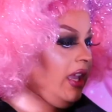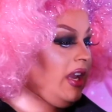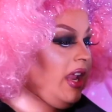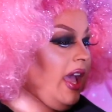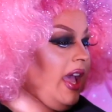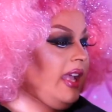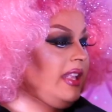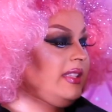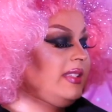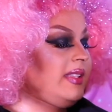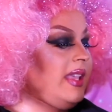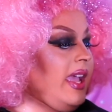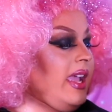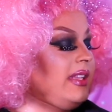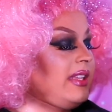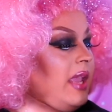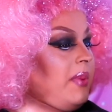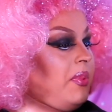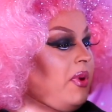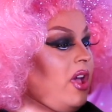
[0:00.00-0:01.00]
In
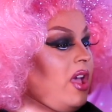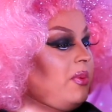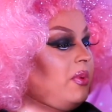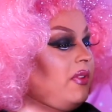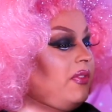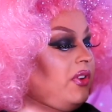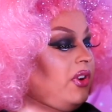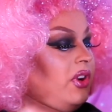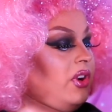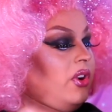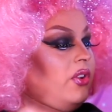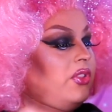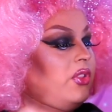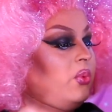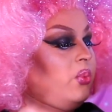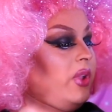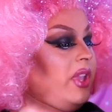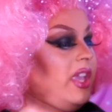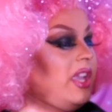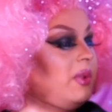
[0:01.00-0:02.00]
hindsight, I probably would have curled
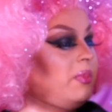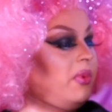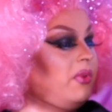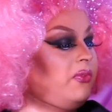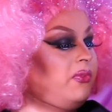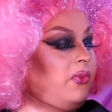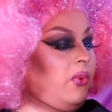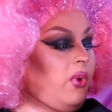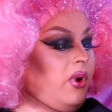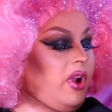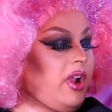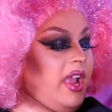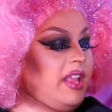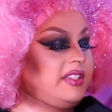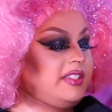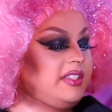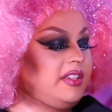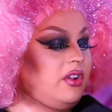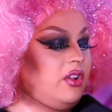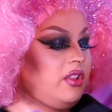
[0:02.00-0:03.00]
the wig before I
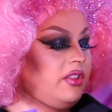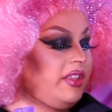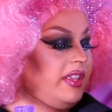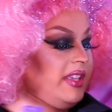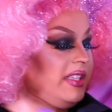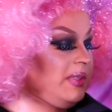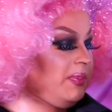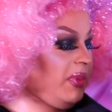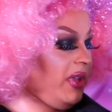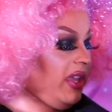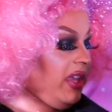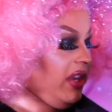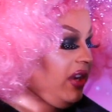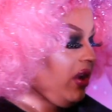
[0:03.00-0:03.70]
did all this, but